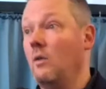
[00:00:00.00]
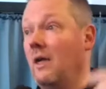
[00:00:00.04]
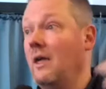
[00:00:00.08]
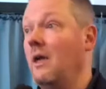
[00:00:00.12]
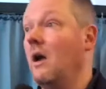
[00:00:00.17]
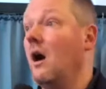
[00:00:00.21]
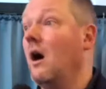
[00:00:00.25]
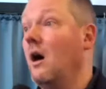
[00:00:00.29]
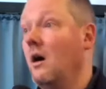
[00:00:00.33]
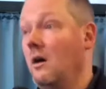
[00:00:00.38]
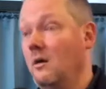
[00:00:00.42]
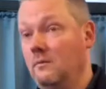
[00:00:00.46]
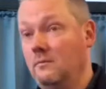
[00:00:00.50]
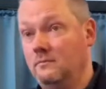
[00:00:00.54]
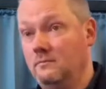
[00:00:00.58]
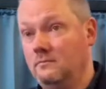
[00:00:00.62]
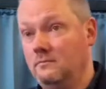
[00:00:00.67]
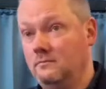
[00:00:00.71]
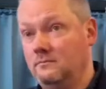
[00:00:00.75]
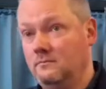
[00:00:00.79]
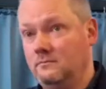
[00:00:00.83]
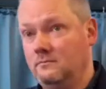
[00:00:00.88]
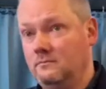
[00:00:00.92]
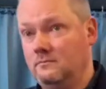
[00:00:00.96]
they are.
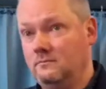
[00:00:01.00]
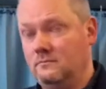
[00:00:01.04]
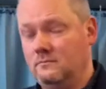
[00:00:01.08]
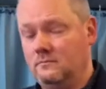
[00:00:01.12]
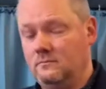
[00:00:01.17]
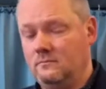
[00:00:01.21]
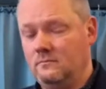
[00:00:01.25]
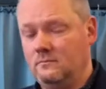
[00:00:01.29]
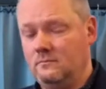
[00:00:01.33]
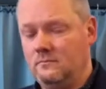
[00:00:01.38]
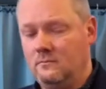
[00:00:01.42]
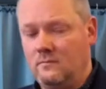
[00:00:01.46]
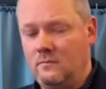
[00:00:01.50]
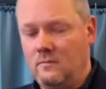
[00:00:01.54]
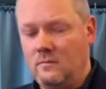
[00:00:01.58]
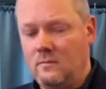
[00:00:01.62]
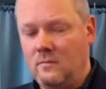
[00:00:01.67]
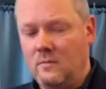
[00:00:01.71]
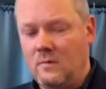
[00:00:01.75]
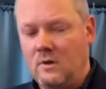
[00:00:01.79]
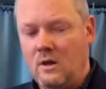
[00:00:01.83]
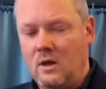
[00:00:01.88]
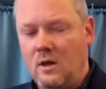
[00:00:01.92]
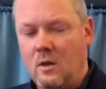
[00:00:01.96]

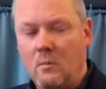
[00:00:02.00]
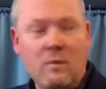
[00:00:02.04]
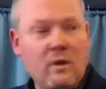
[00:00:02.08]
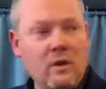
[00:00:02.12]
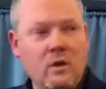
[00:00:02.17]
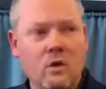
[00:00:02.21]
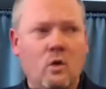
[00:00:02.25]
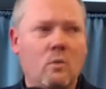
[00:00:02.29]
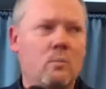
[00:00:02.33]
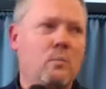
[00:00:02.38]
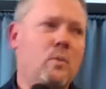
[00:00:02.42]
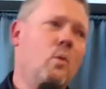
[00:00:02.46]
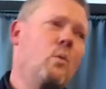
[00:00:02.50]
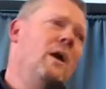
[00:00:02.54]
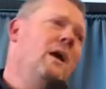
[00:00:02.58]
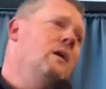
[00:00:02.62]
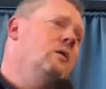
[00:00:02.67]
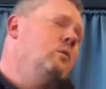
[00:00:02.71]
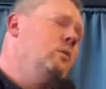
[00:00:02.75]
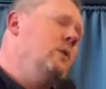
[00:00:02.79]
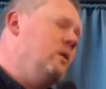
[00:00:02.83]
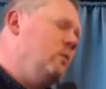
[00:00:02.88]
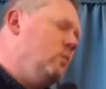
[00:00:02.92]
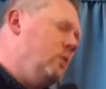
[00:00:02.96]
I mean, you go, but
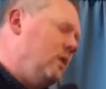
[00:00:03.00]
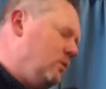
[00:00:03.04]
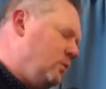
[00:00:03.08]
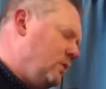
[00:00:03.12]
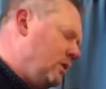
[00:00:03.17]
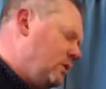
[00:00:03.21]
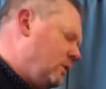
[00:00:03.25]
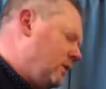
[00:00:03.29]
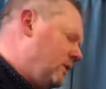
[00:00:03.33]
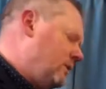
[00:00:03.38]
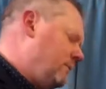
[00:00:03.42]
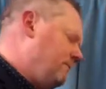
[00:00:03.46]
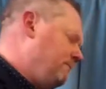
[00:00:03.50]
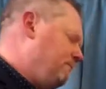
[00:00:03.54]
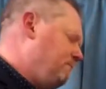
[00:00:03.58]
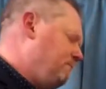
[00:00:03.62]
wait.